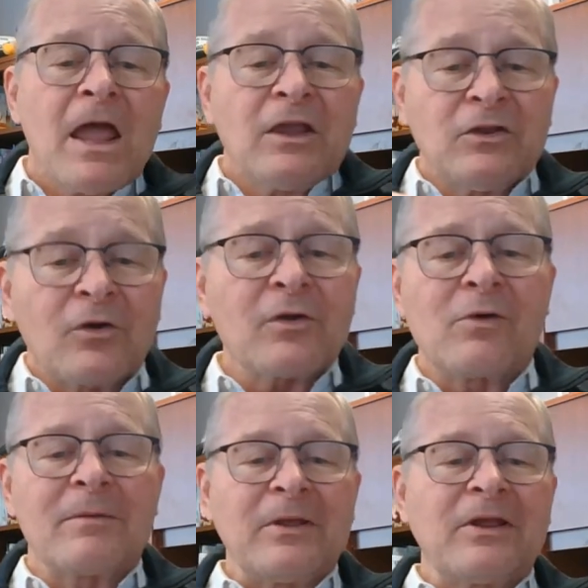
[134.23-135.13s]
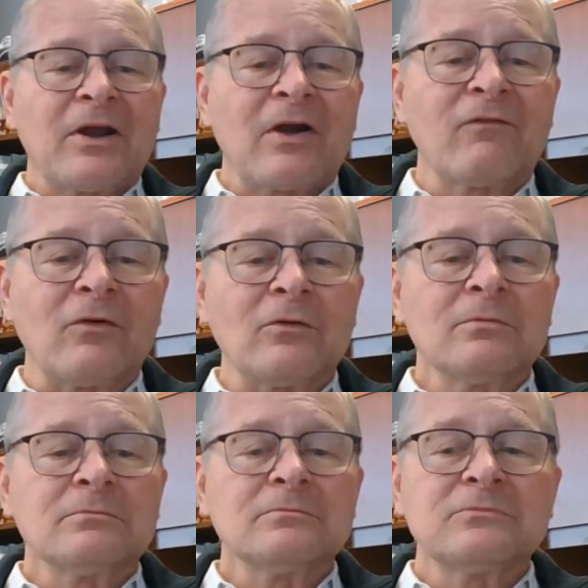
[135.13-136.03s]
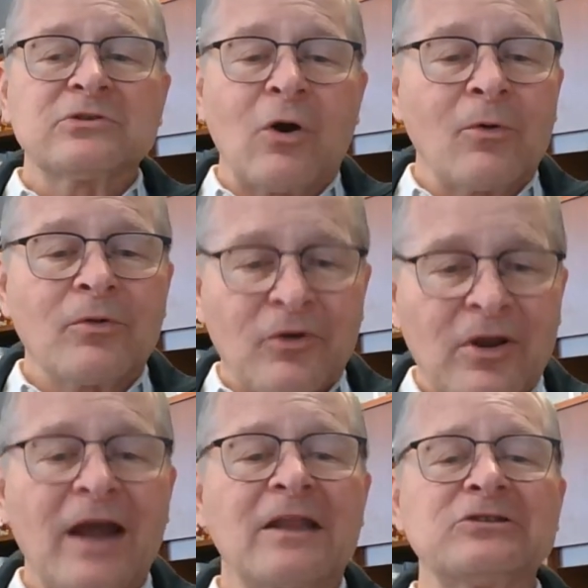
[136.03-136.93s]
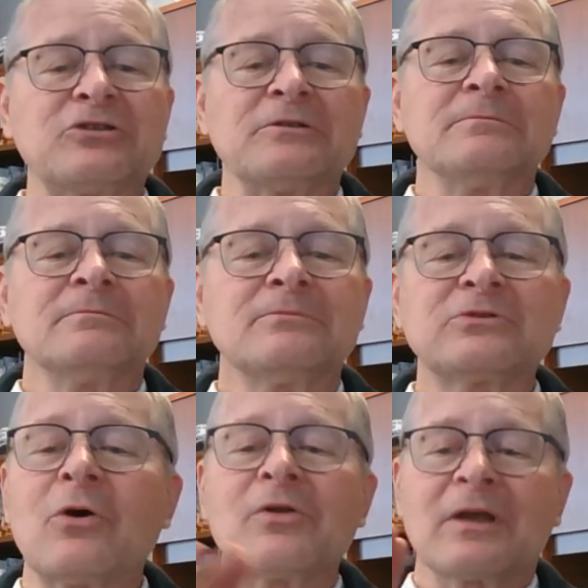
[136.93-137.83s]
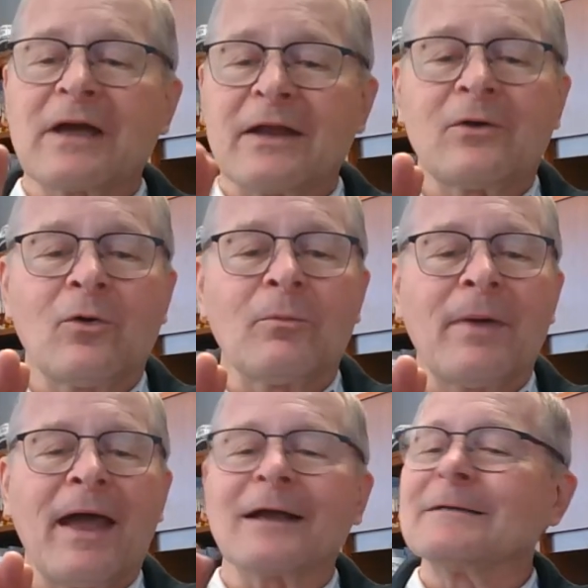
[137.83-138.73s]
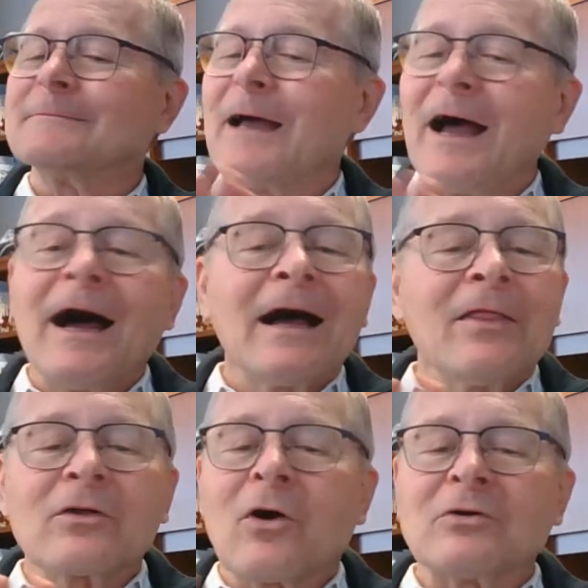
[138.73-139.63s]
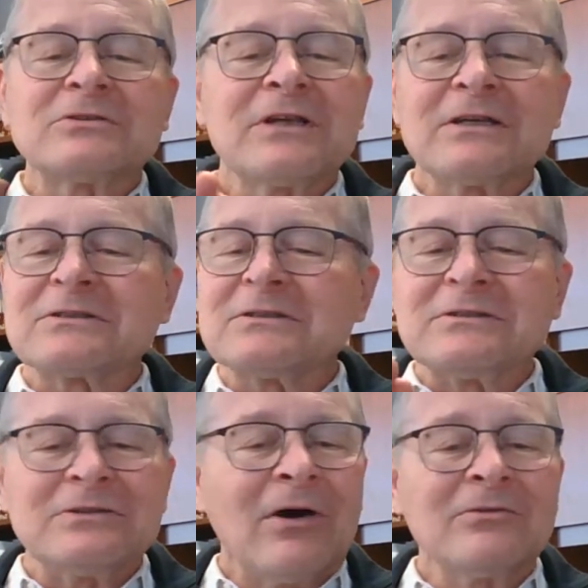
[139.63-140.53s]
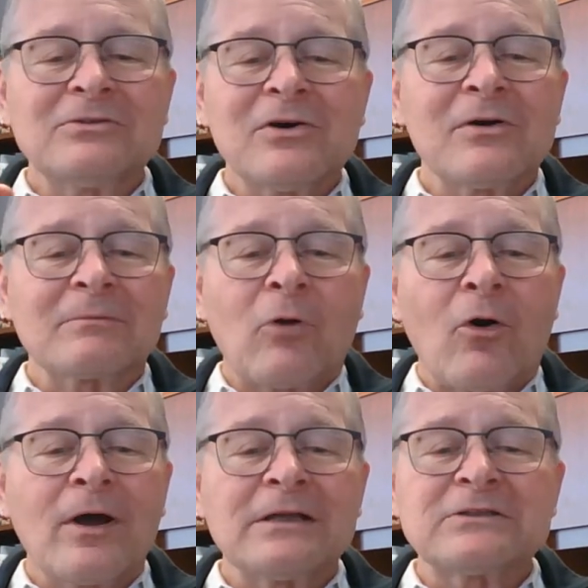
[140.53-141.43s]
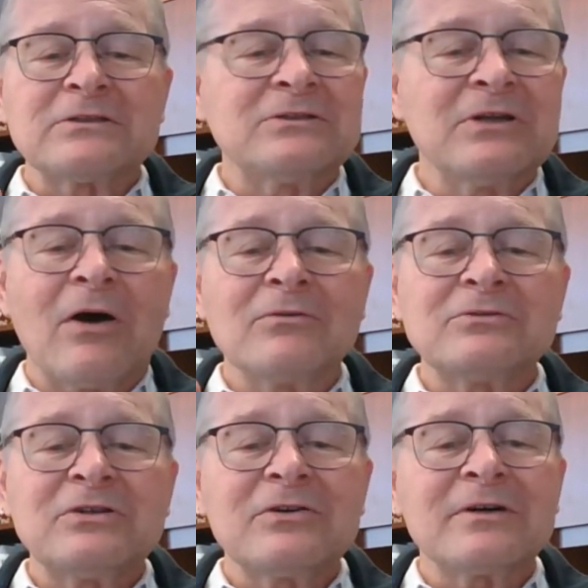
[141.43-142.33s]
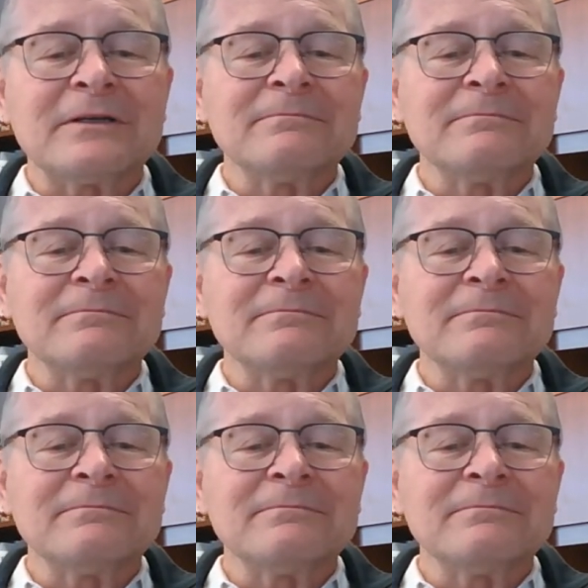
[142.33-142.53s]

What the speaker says: You know you want to be careful so you're not injured, so you kind of hold back. Coach says, don't do it, boys, don't do it.